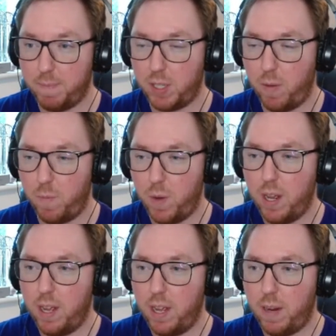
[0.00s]
so
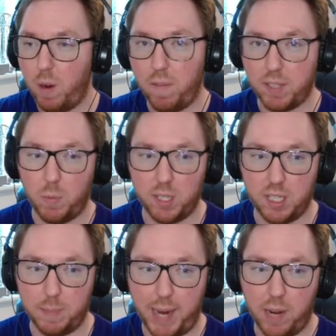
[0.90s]
obviously
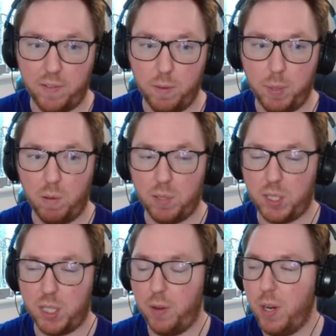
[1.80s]
wasn't as powerful, but
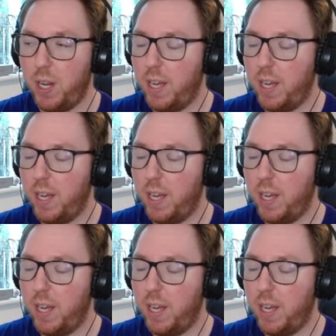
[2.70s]
also